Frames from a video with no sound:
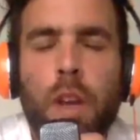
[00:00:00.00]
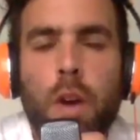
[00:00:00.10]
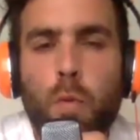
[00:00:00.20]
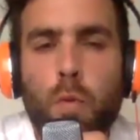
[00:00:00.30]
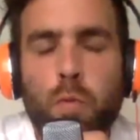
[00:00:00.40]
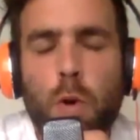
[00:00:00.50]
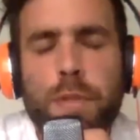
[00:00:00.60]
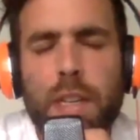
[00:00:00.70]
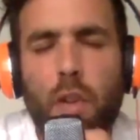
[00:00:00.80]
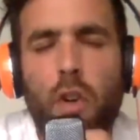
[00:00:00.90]
Well, what was
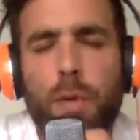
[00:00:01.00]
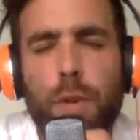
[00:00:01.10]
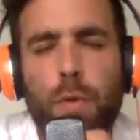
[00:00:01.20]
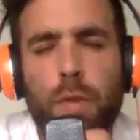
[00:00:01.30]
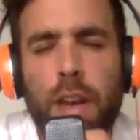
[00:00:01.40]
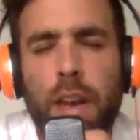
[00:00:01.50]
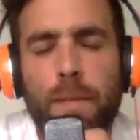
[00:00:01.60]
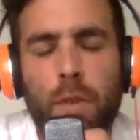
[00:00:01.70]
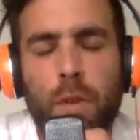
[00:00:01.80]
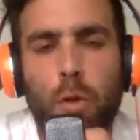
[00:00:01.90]
it like when you were
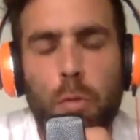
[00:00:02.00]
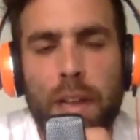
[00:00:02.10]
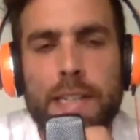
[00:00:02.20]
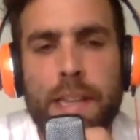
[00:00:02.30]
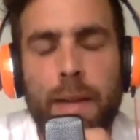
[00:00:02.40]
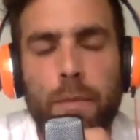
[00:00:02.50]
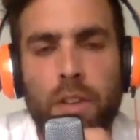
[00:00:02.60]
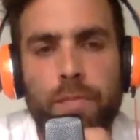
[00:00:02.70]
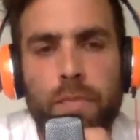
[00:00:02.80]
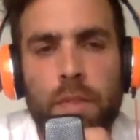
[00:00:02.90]
named All Blacks
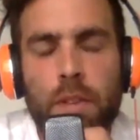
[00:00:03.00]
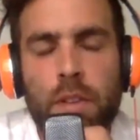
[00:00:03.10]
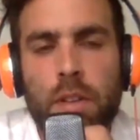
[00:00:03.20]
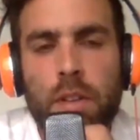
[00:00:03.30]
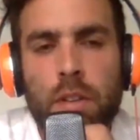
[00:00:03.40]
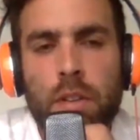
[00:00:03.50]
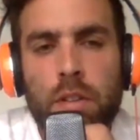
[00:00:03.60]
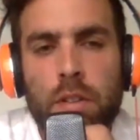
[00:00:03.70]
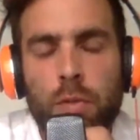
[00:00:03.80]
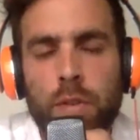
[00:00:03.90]
captain?
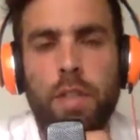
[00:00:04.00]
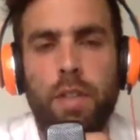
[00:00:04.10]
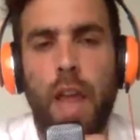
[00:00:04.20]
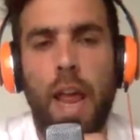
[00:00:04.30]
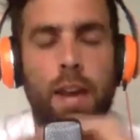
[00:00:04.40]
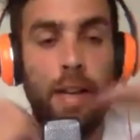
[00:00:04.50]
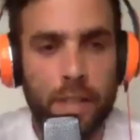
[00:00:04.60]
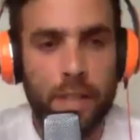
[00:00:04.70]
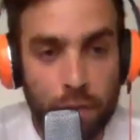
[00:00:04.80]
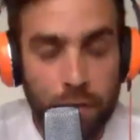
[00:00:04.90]
Was it, and did you find